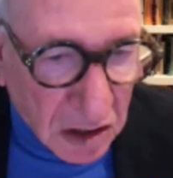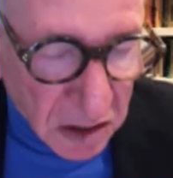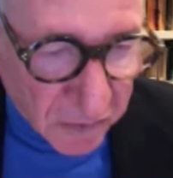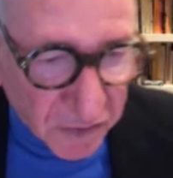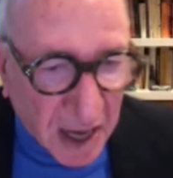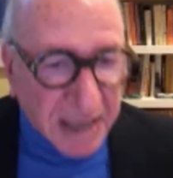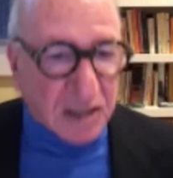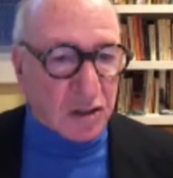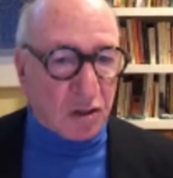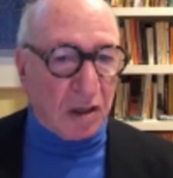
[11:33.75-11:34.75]
in
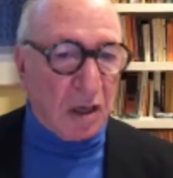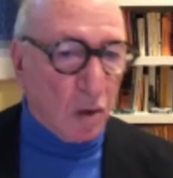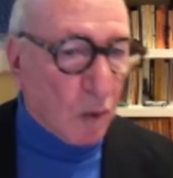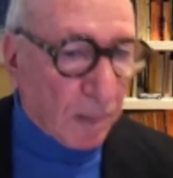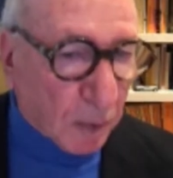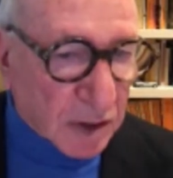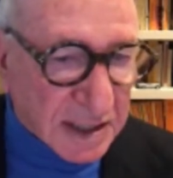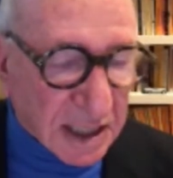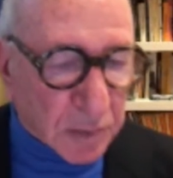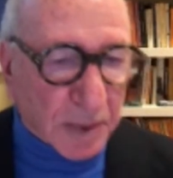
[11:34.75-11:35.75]
fines, to
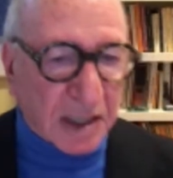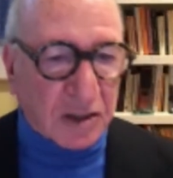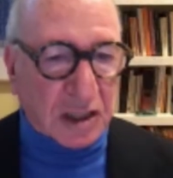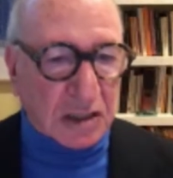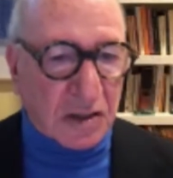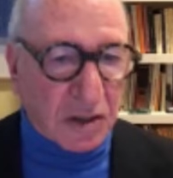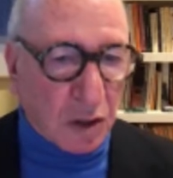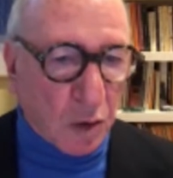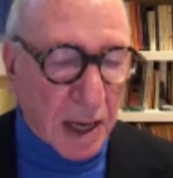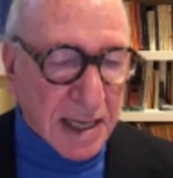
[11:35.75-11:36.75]
$1.6 billion just to the
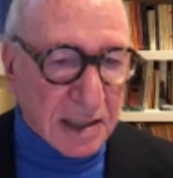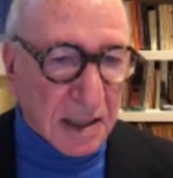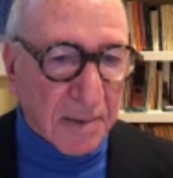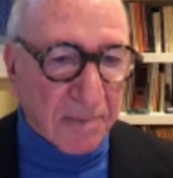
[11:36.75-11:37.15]
US.